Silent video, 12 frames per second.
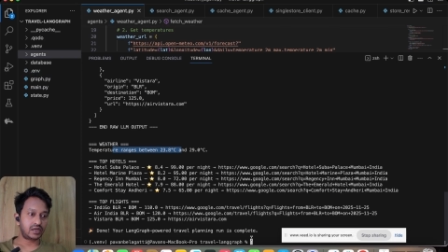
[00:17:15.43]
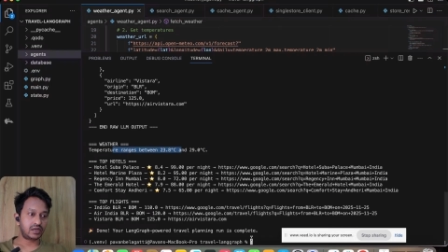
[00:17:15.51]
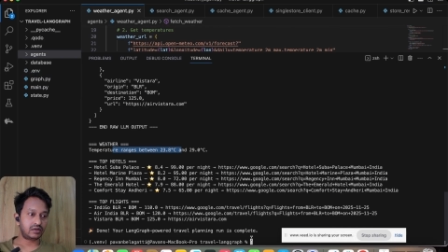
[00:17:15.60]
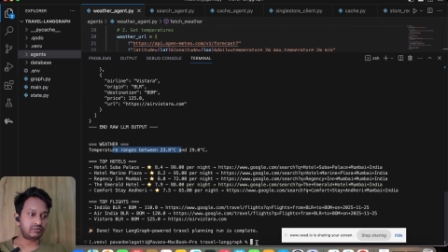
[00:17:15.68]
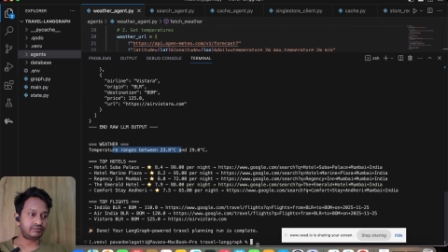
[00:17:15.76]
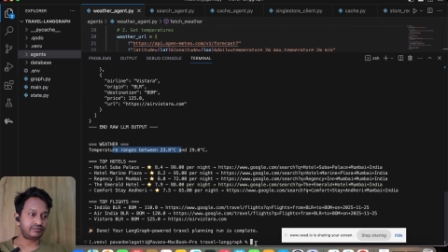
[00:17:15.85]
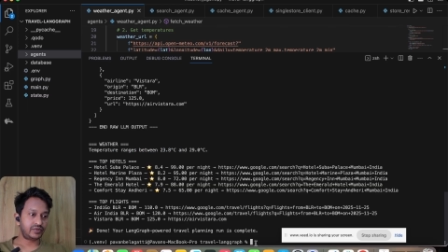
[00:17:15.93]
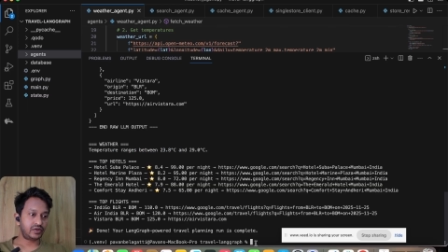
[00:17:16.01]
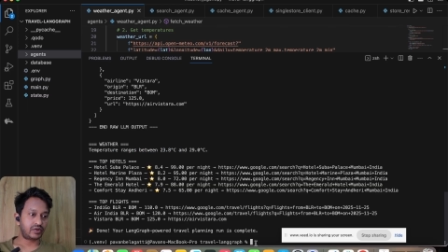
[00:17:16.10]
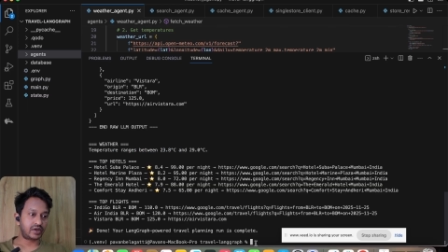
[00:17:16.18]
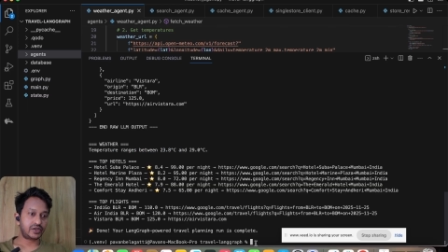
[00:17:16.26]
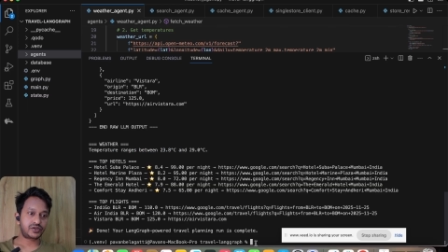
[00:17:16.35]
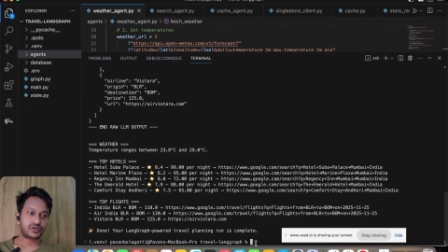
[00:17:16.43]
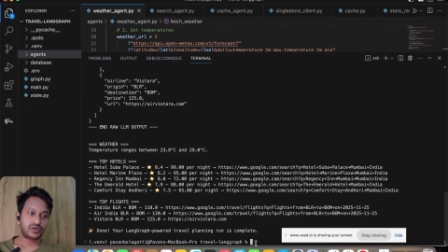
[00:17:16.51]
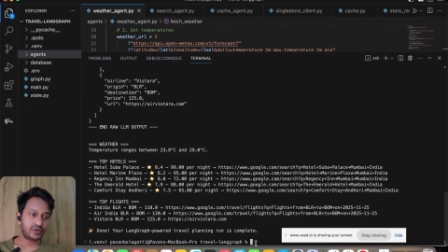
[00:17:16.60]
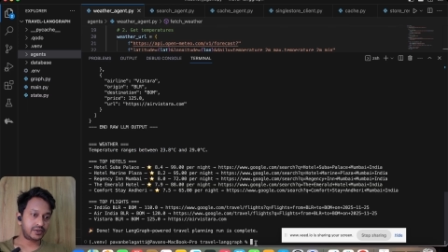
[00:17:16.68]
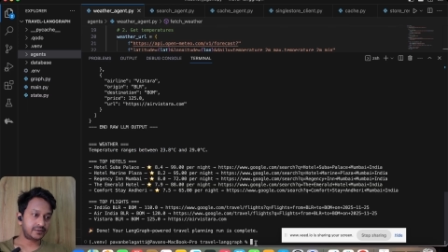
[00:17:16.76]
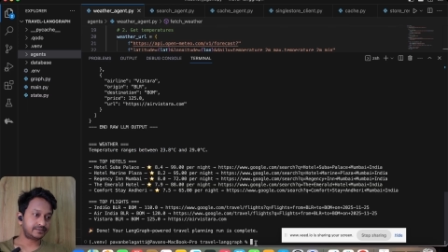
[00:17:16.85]
uh, you
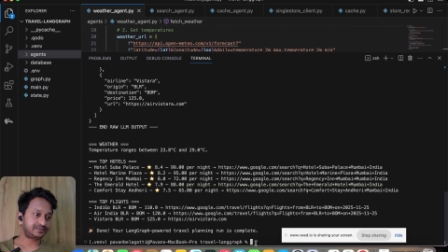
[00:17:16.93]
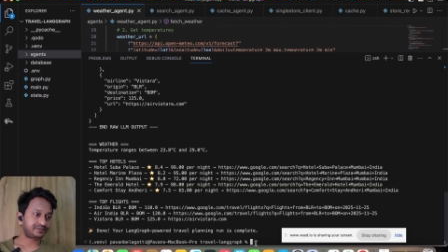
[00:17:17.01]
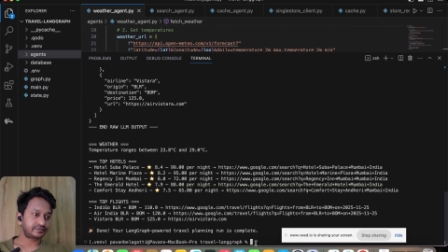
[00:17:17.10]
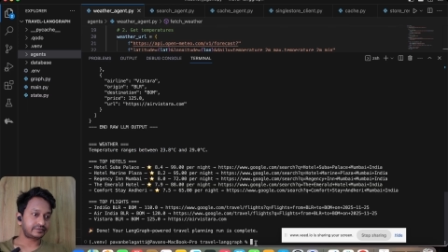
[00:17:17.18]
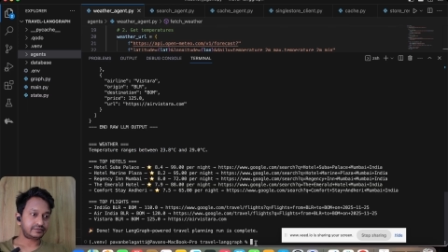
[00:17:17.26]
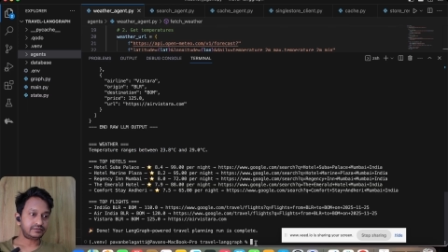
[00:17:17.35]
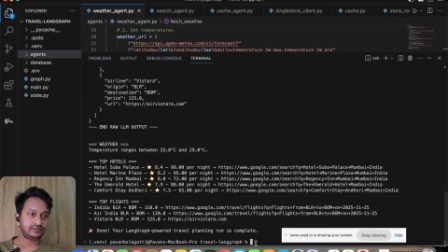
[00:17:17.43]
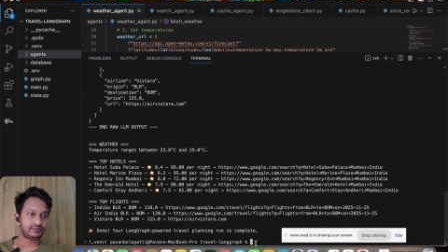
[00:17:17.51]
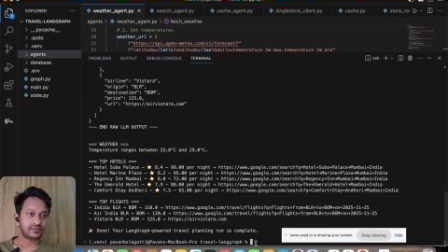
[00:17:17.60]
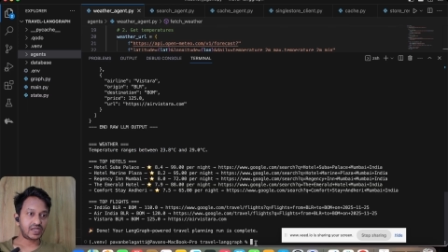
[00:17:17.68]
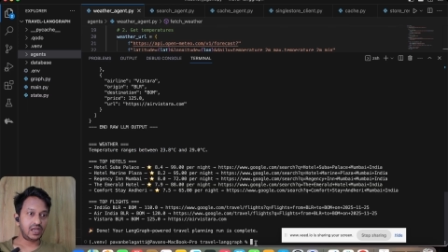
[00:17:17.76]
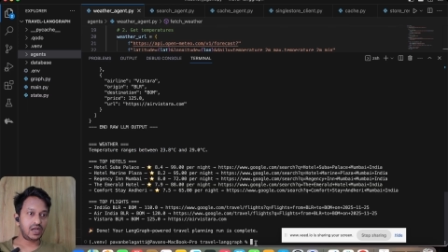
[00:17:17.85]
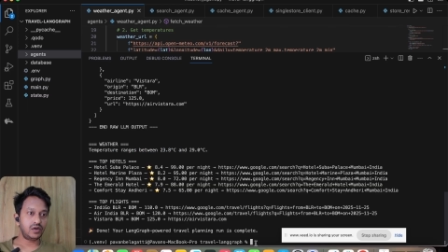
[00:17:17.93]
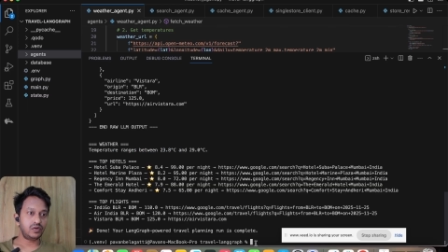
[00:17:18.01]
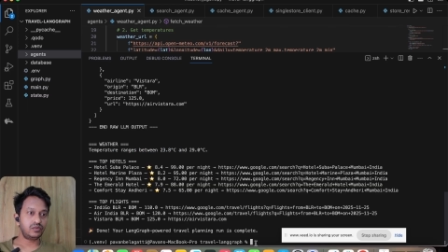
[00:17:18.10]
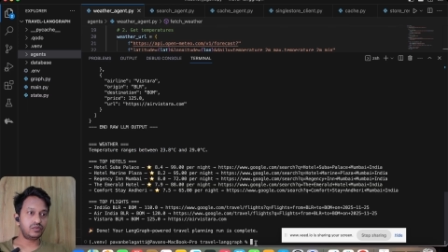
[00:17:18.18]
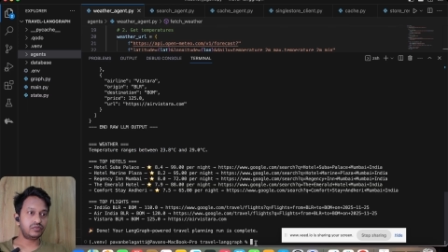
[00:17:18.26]
understood how